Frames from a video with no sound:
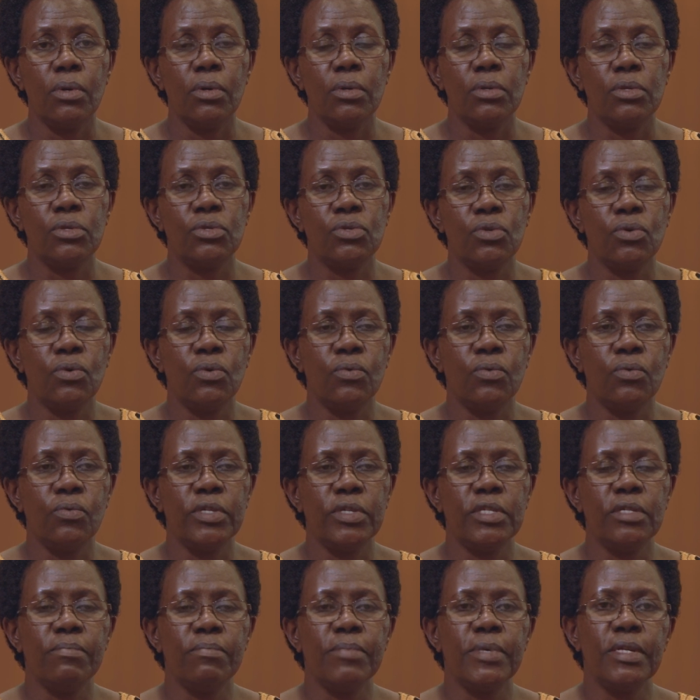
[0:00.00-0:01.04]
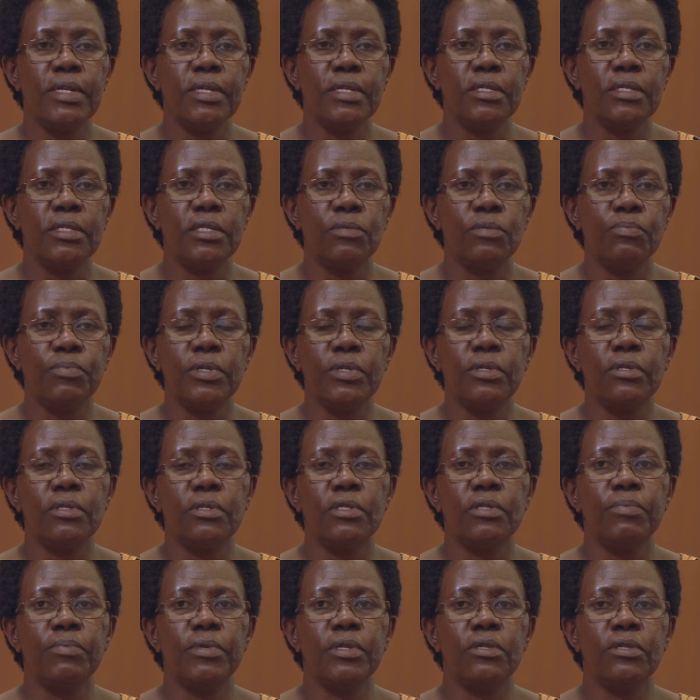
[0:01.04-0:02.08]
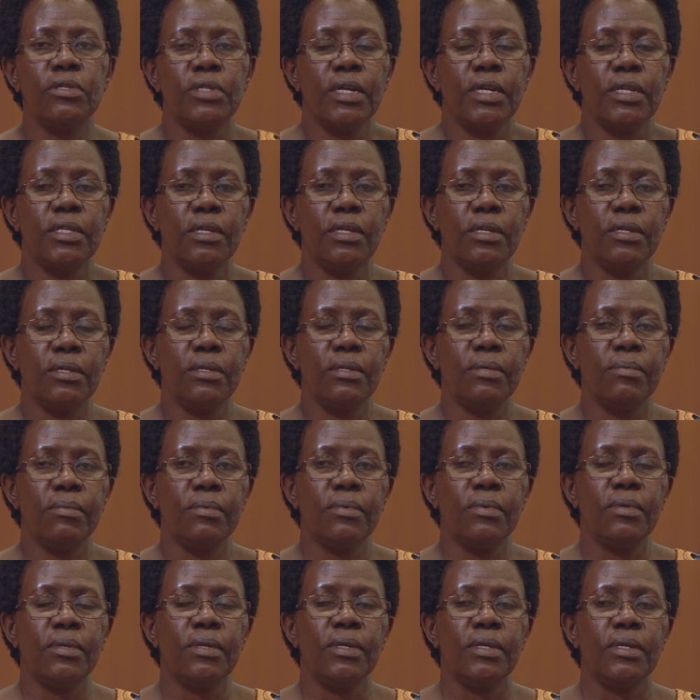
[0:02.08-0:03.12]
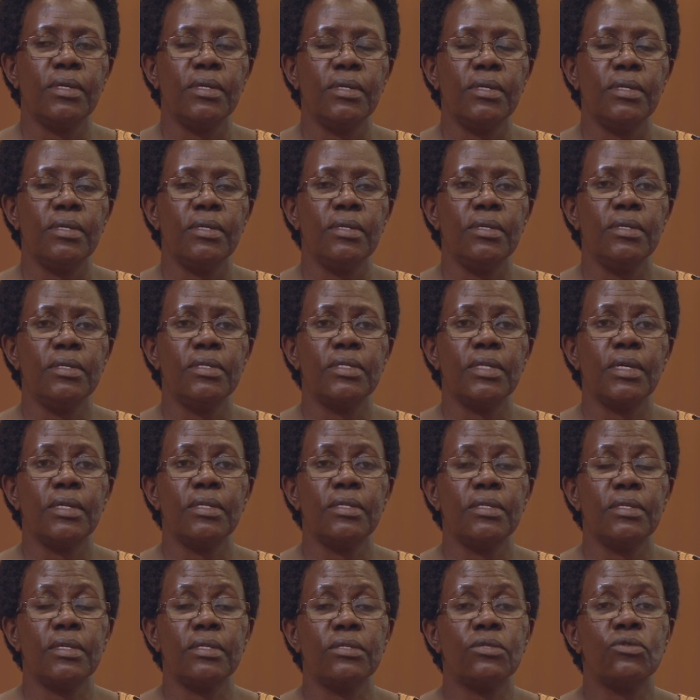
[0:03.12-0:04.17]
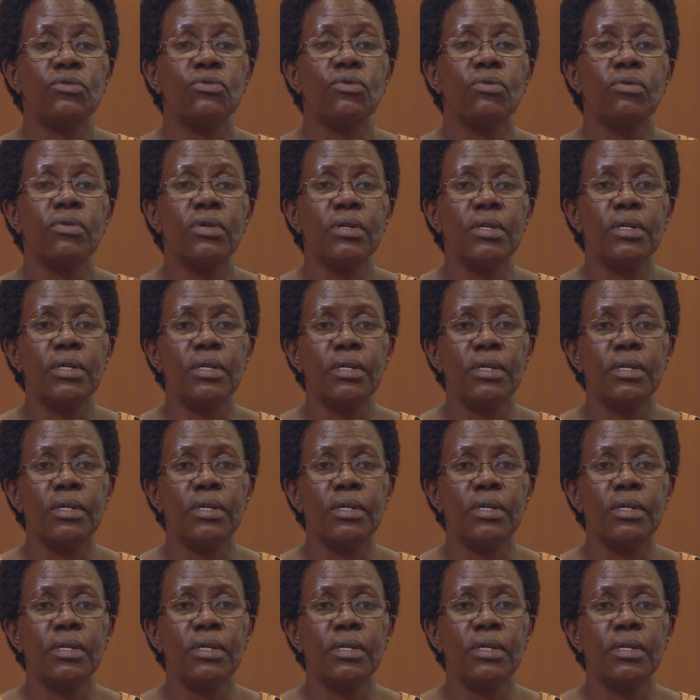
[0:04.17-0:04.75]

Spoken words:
So, which means spirituality is a strong